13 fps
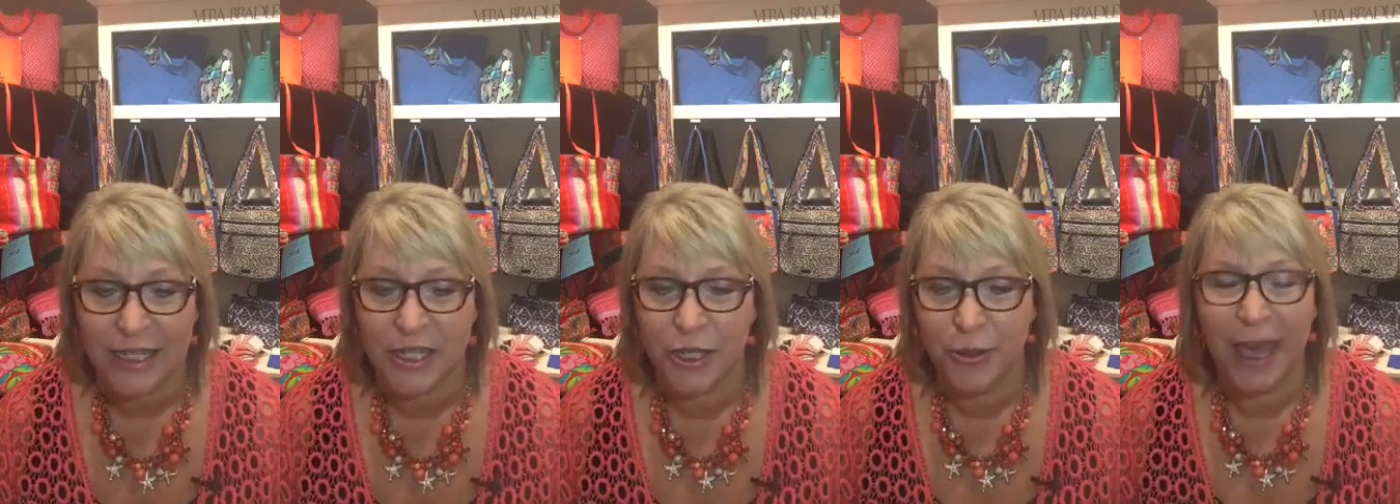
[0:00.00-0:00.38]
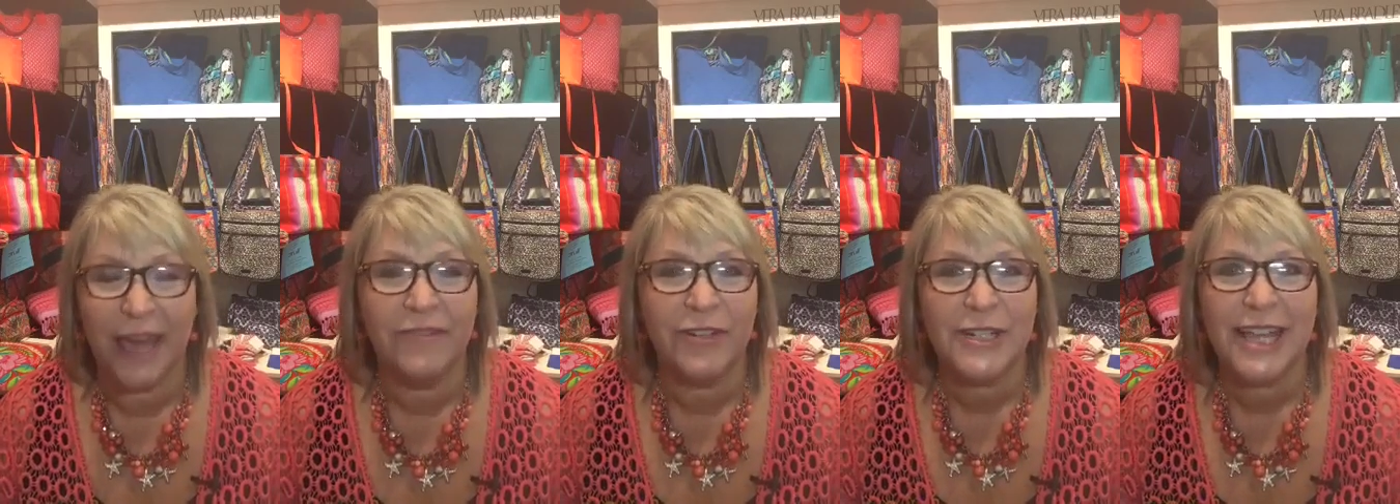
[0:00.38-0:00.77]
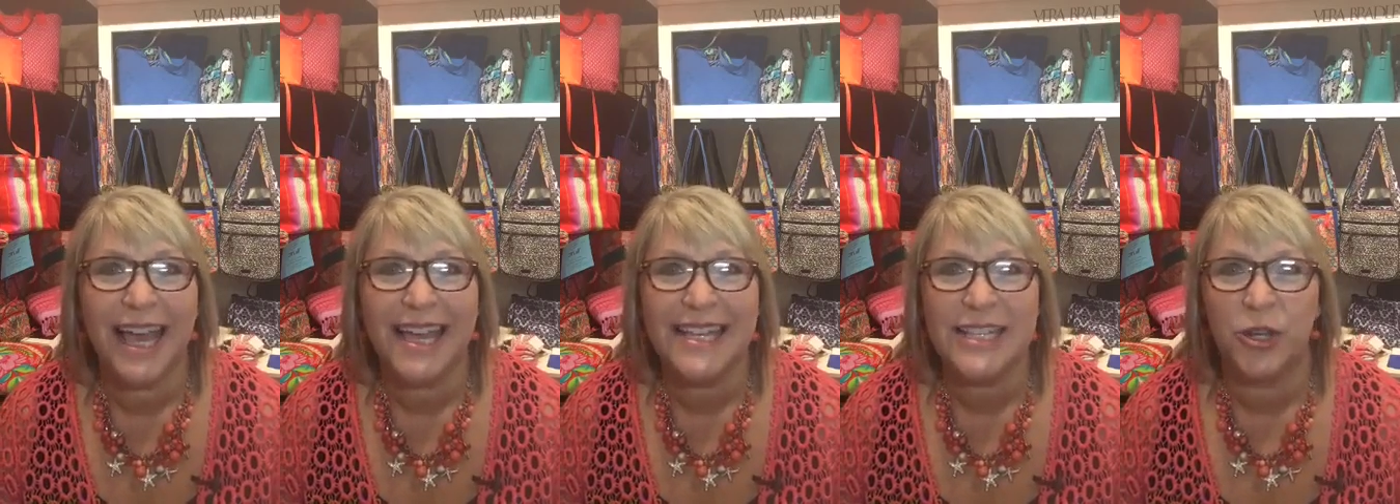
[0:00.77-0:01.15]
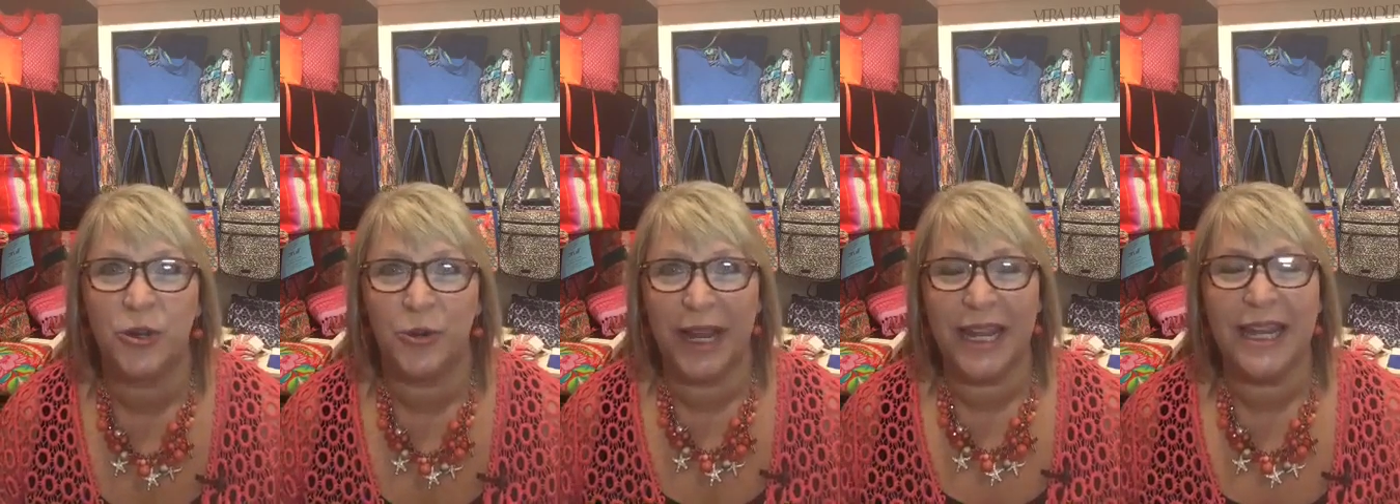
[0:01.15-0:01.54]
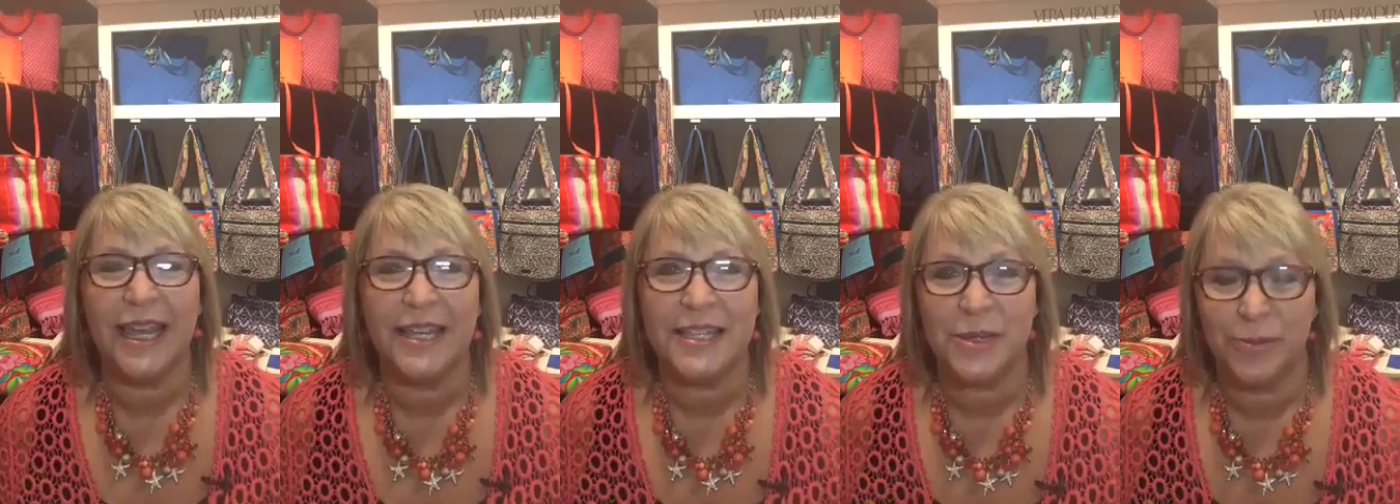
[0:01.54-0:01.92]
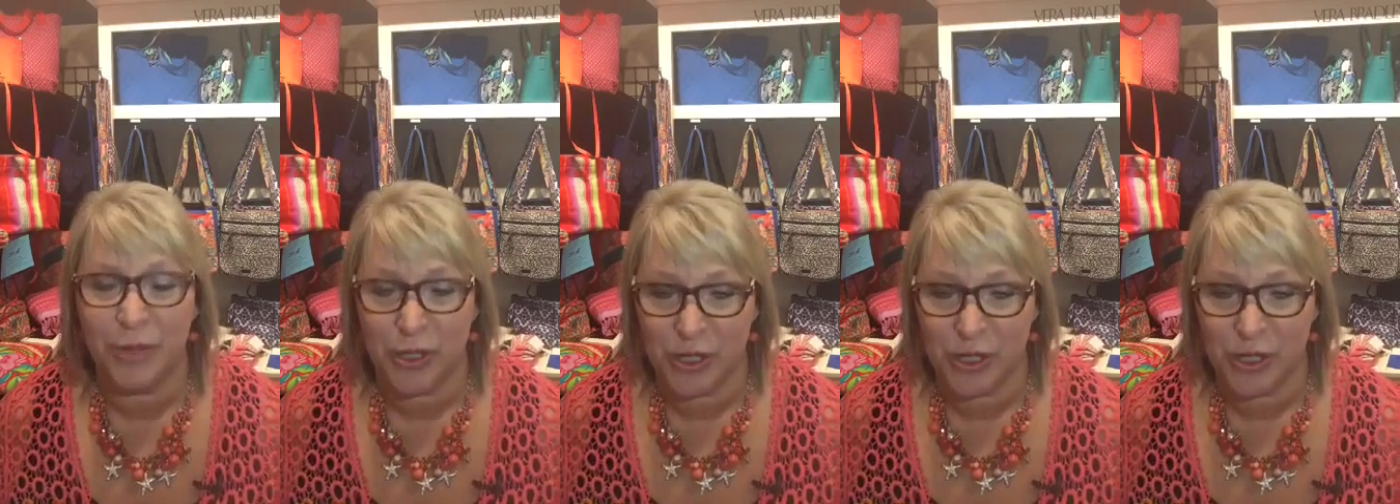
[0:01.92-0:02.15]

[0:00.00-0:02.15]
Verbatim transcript: Do you advertise great customer